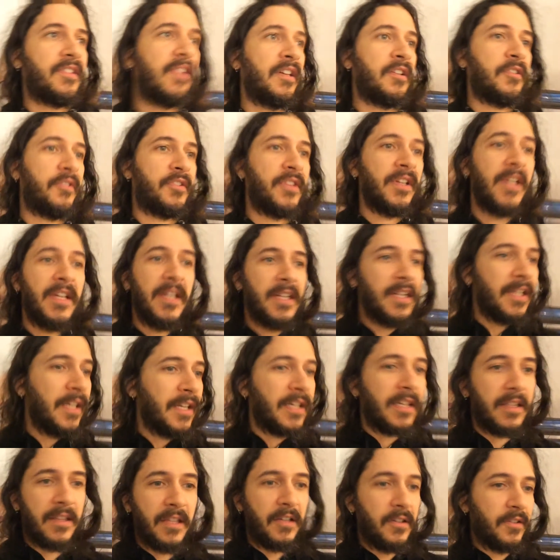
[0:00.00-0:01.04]
There's
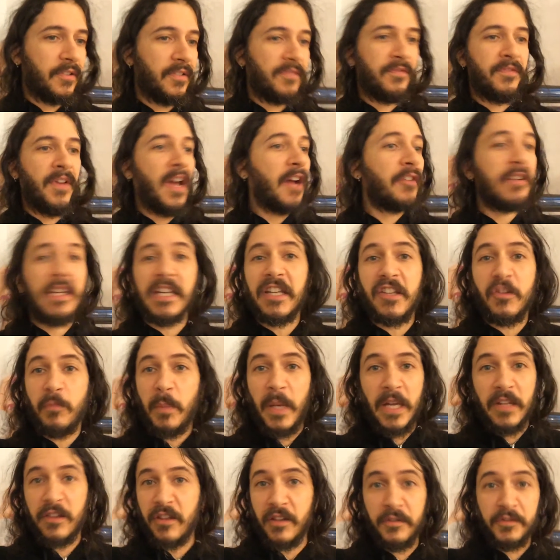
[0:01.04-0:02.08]
there's very
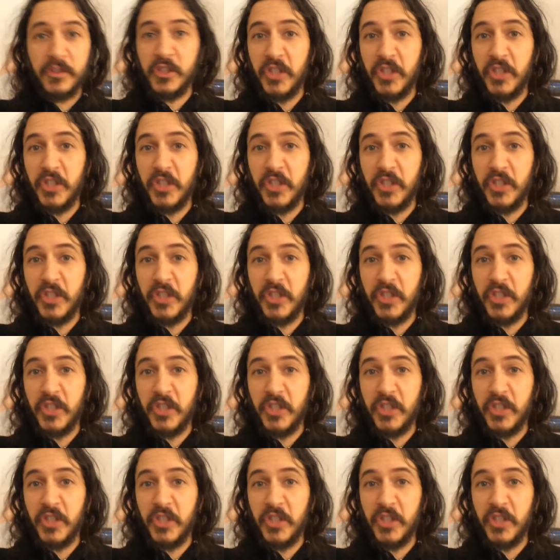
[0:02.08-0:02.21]
expansive